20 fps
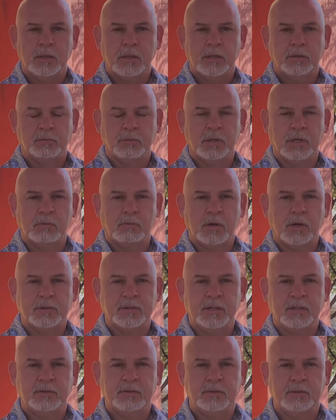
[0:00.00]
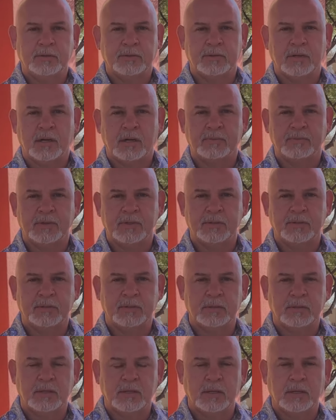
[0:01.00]
when I walked into his office,
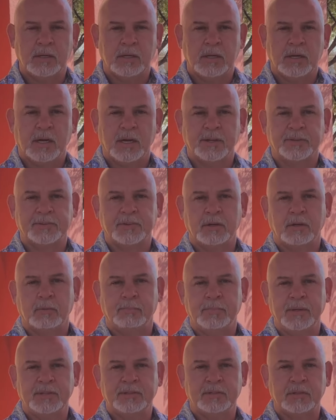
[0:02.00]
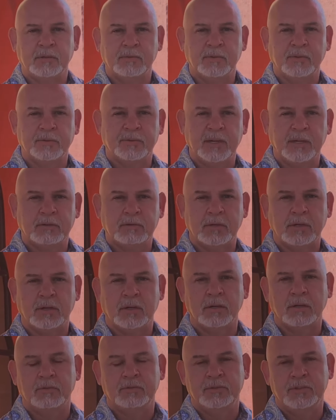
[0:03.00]
I saw a picture of the Sacred Heart
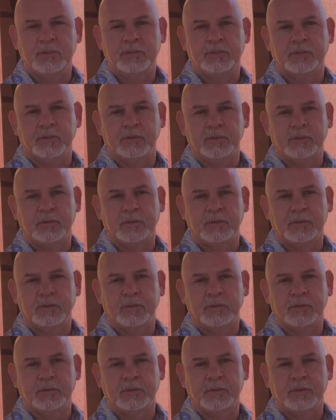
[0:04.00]
of Jesus.